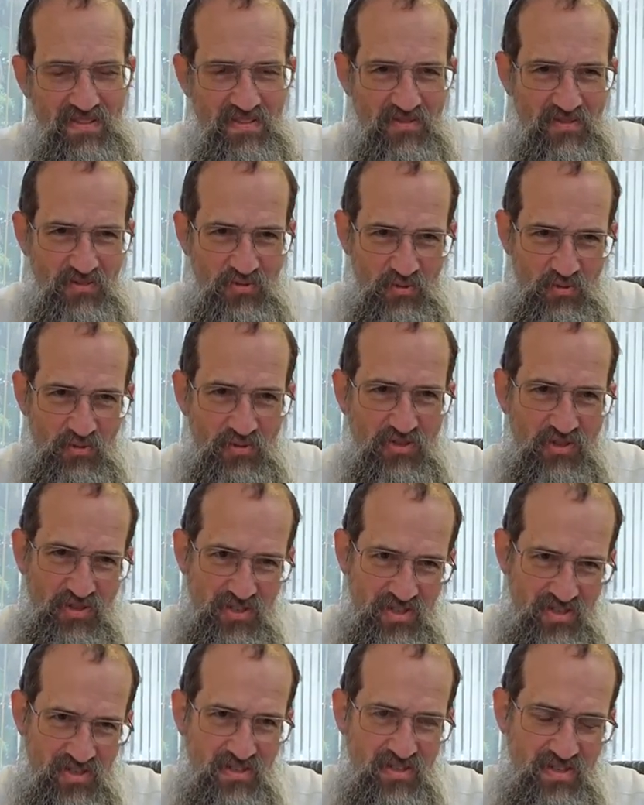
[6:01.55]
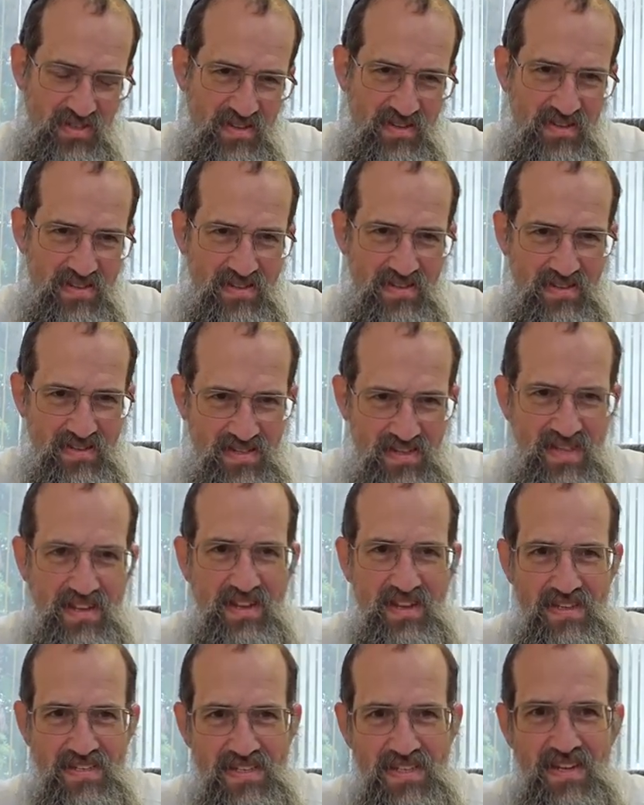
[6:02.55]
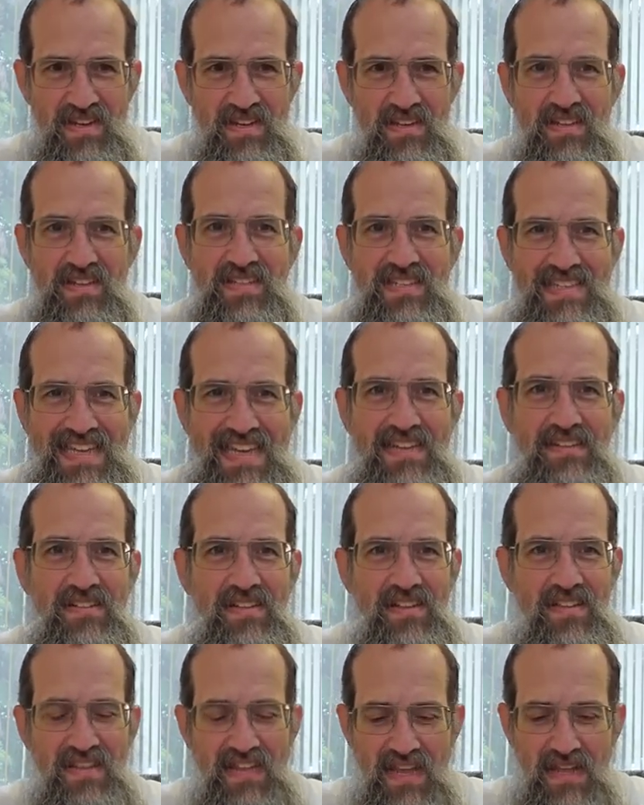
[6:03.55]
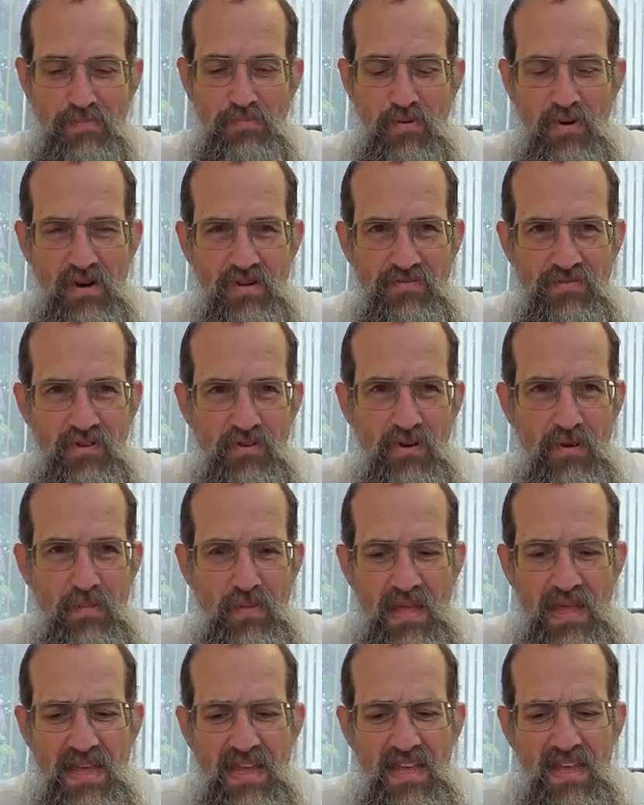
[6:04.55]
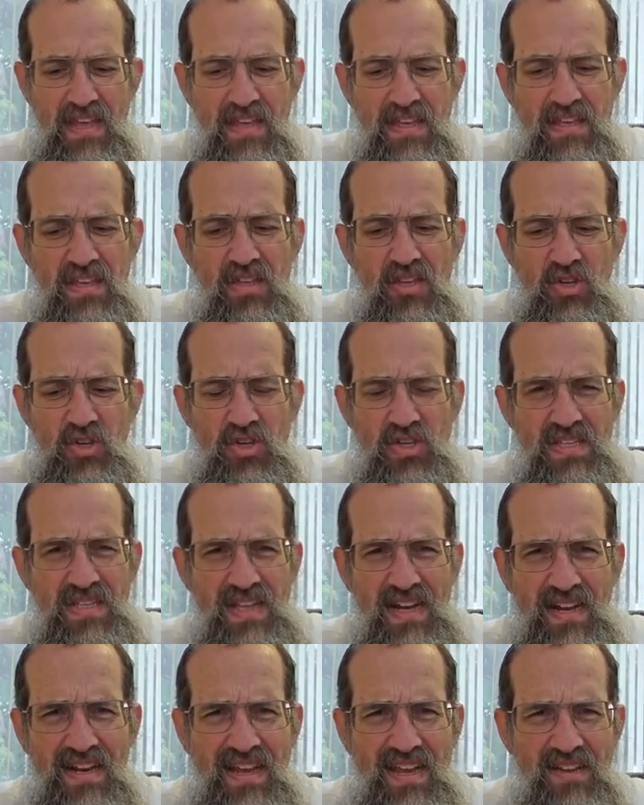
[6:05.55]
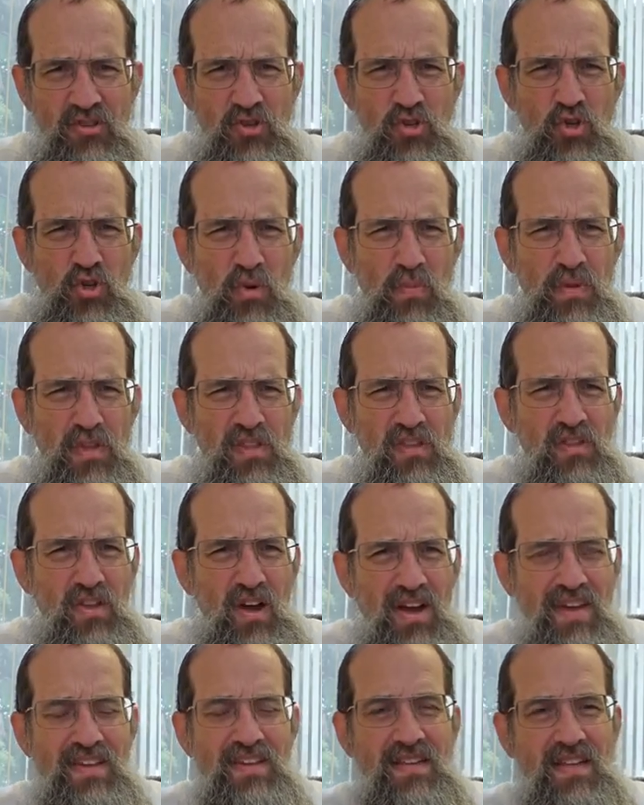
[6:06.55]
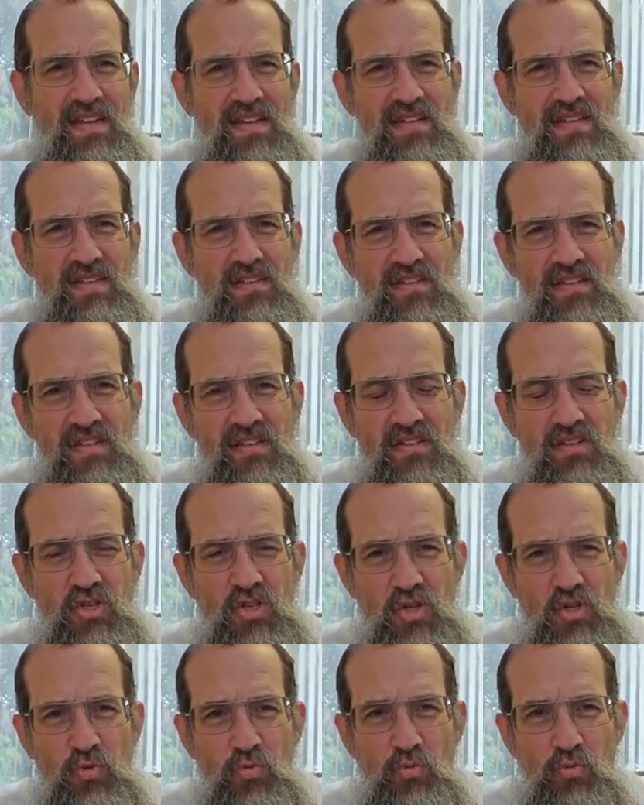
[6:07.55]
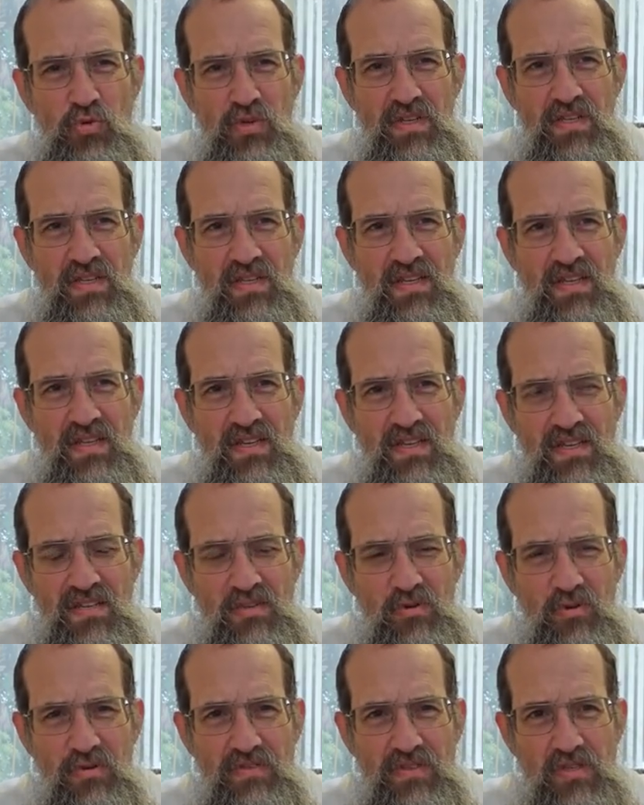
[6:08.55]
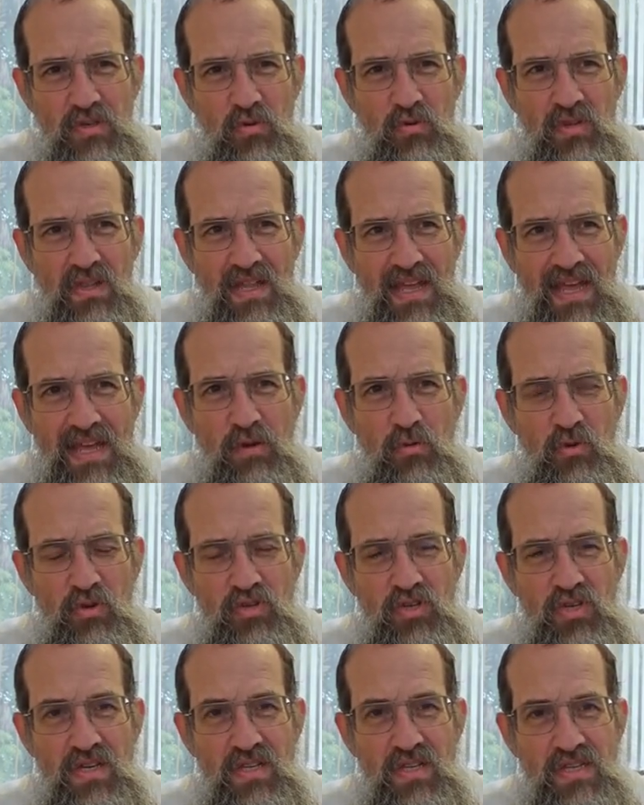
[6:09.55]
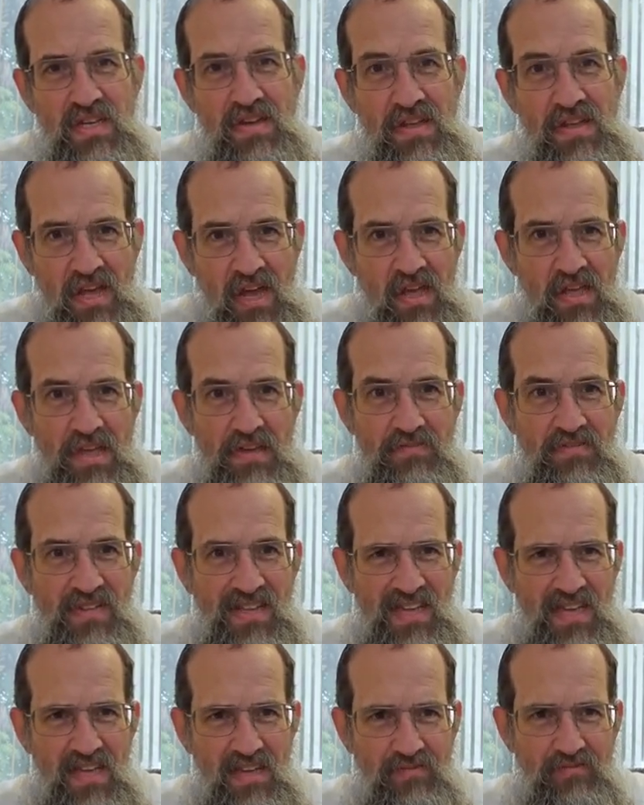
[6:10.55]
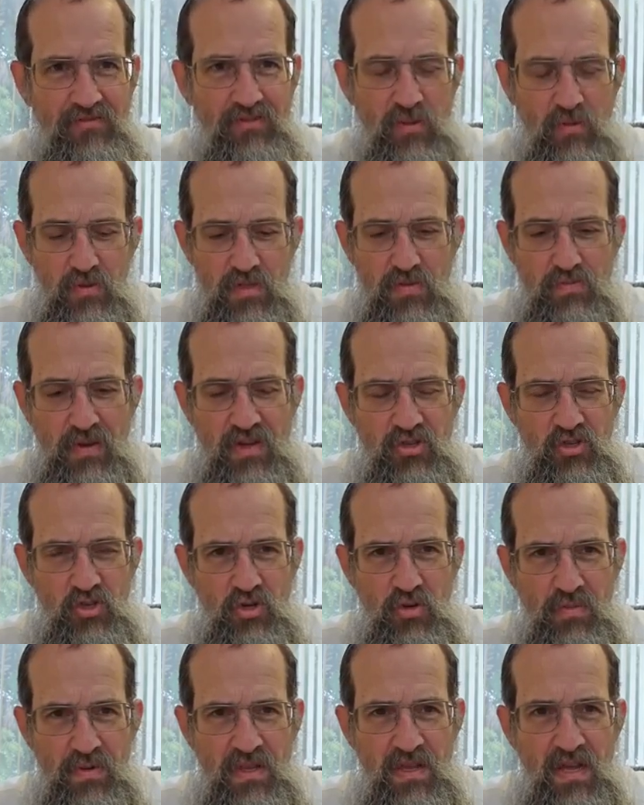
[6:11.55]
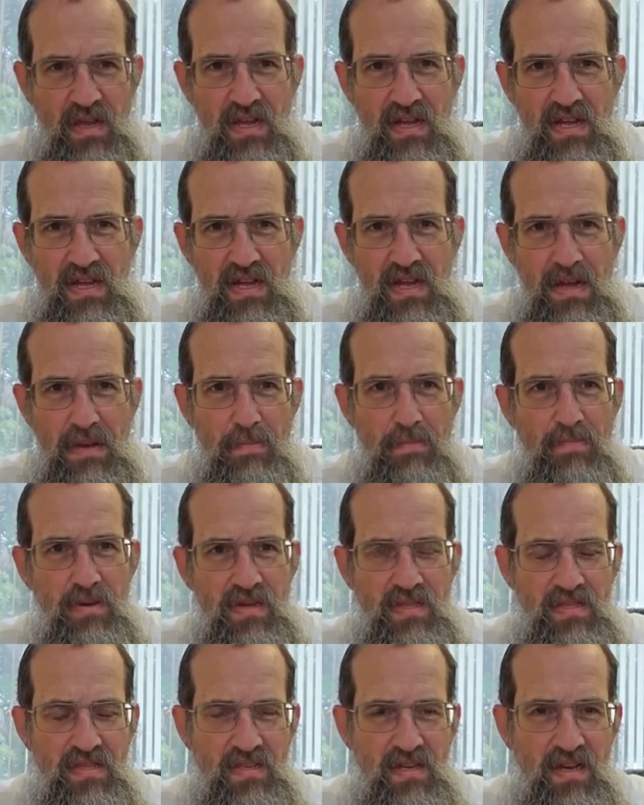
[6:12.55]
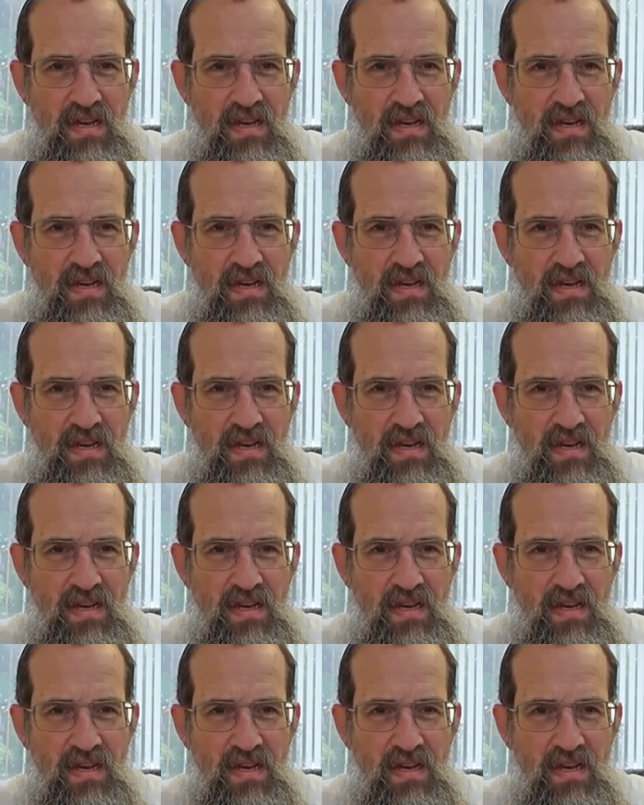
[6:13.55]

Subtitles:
Jews settled in that part of Europe. Yiddish is not a German dialect. Yiddish is really sort of its own language. It's heavily influenced by German, but